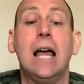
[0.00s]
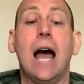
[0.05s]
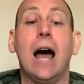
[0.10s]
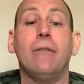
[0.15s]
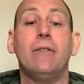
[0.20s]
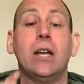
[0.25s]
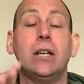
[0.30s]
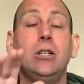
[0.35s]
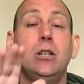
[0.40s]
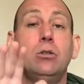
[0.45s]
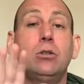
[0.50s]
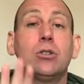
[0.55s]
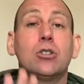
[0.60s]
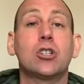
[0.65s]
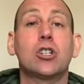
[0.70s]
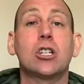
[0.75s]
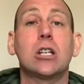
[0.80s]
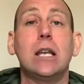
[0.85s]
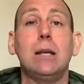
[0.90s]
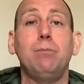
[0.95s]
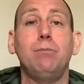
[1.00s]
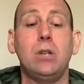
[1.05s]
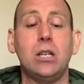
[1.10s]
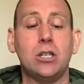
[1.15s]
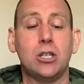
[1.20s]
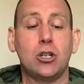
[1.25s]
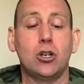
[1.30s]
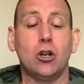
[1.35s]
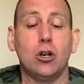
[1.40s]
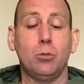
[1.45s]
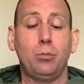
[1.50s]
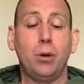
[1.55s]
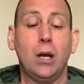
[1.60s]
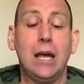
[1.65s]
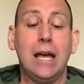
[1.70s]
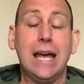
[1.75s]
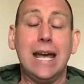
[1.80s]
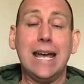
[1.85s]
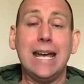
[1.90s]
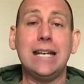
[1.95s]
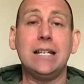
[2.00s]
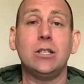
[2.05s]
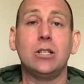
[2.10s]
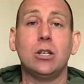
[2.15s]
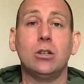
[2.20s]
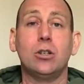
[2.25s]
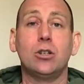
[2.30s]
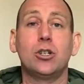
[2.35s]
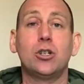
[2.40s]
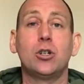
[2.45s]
and then you can slip this cup into the